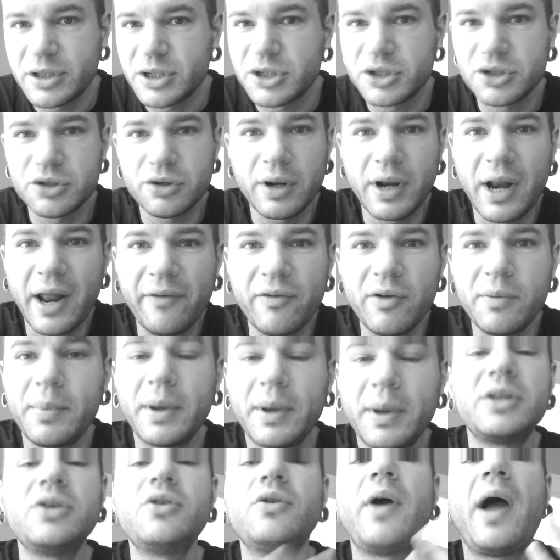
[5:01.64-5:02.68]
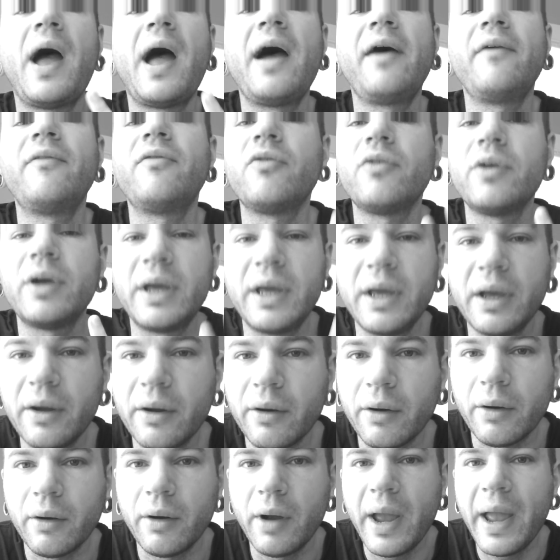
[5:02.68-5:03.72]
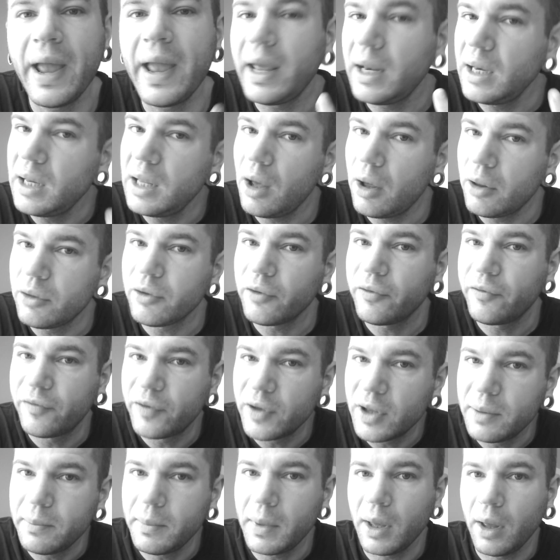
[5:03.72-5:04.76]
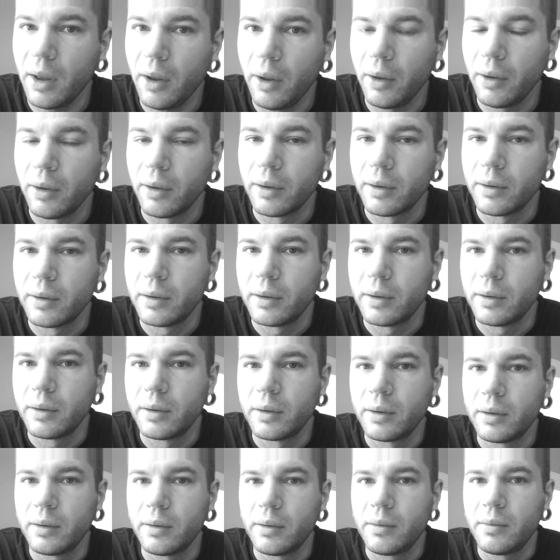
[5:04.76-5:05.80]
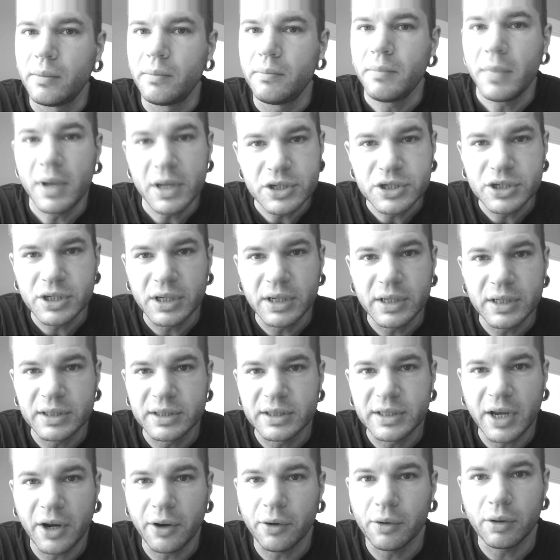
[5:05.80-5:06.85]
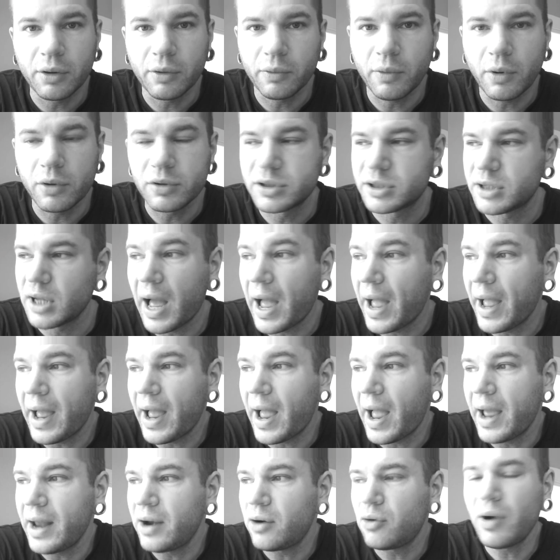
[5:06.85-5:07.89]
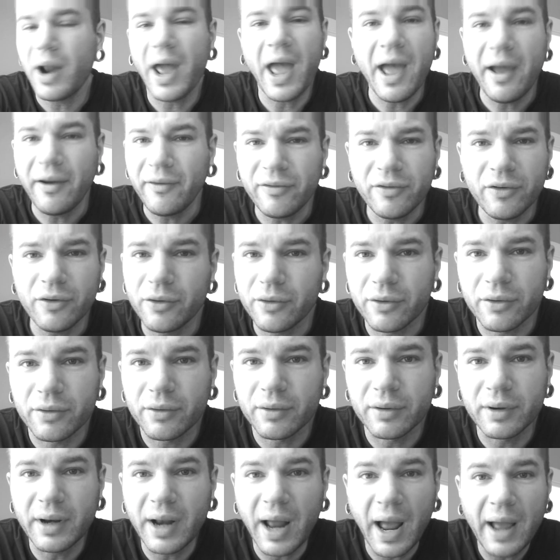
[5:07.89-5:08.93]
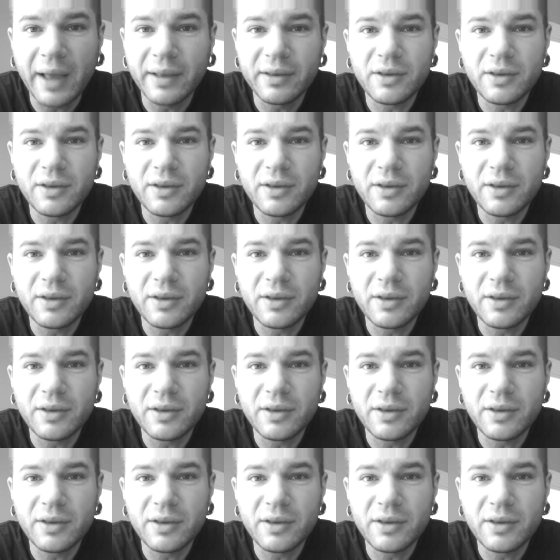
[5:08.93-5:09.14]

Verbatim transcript: destroyed everybody. Do you ever hear any other female mentioning Tara LaRosa? I, I don't ever I